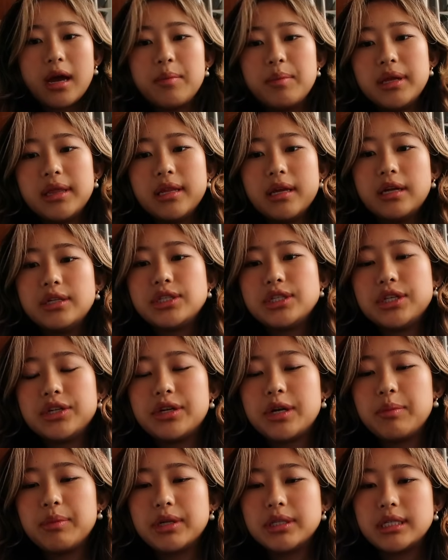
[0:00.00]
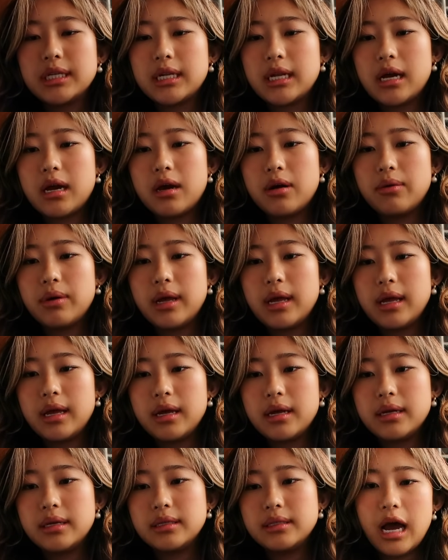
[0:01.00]
I'm in the engineering building now
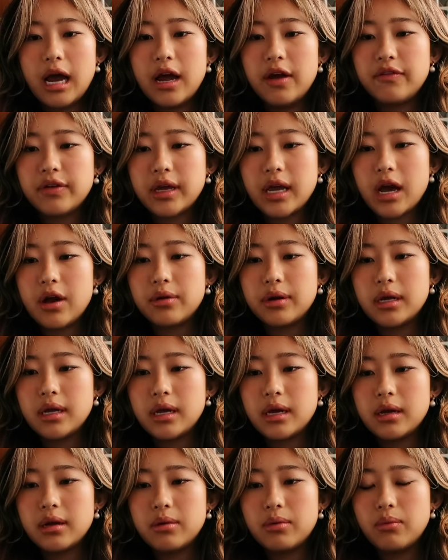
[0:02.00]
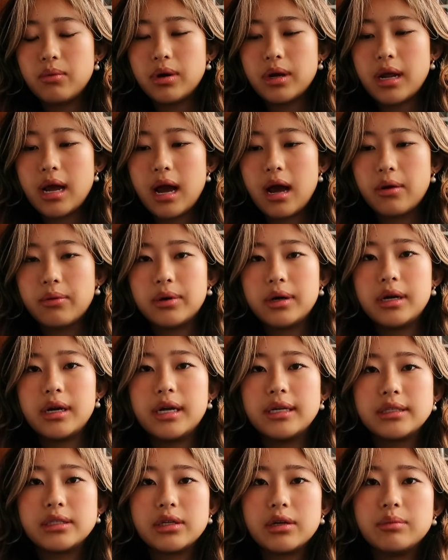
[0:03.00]
and I have accounting in one hour,
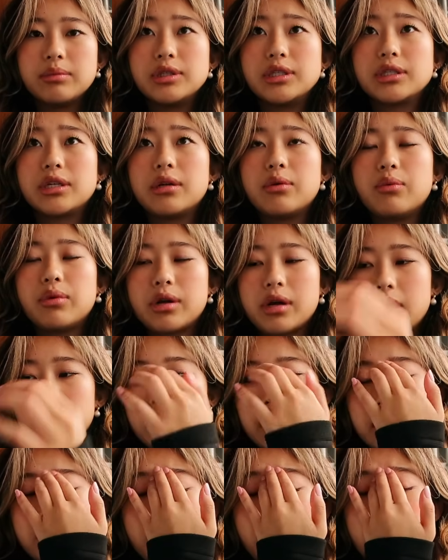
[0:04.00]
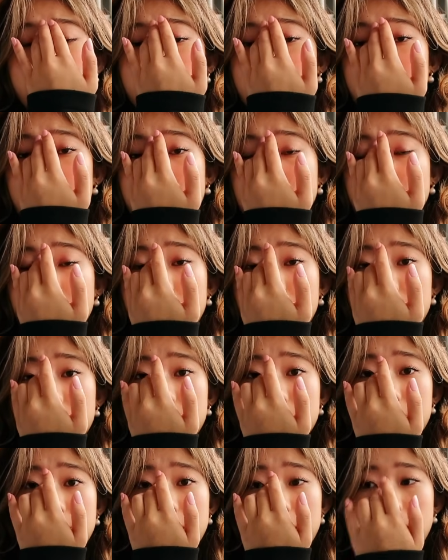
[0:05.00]
and so I'm just gonna work on like more accounting
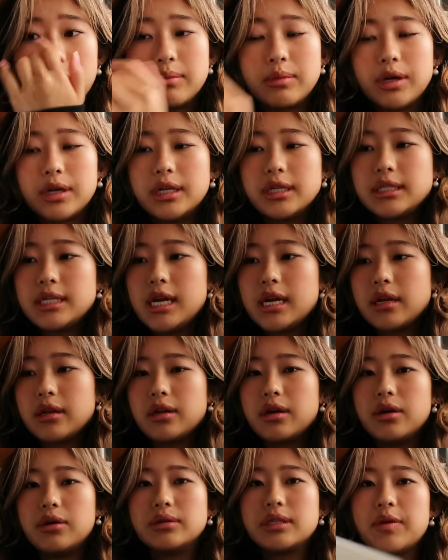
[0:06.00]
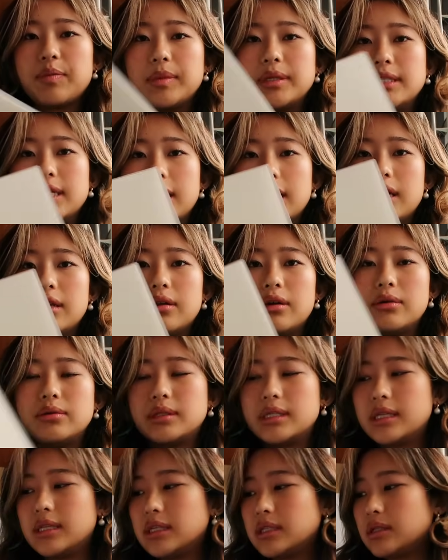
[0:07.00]
homework. I'm gonna take notes. I've been taking
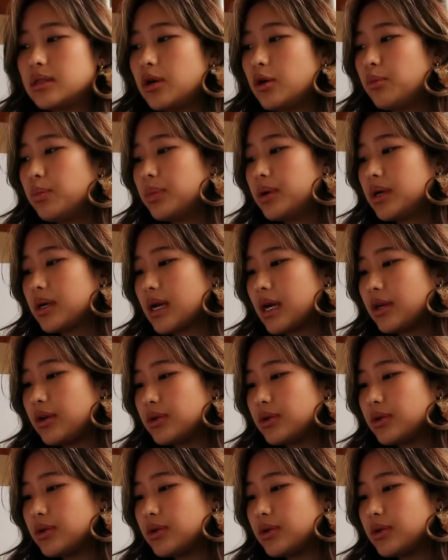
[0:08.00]
notes in this notebook.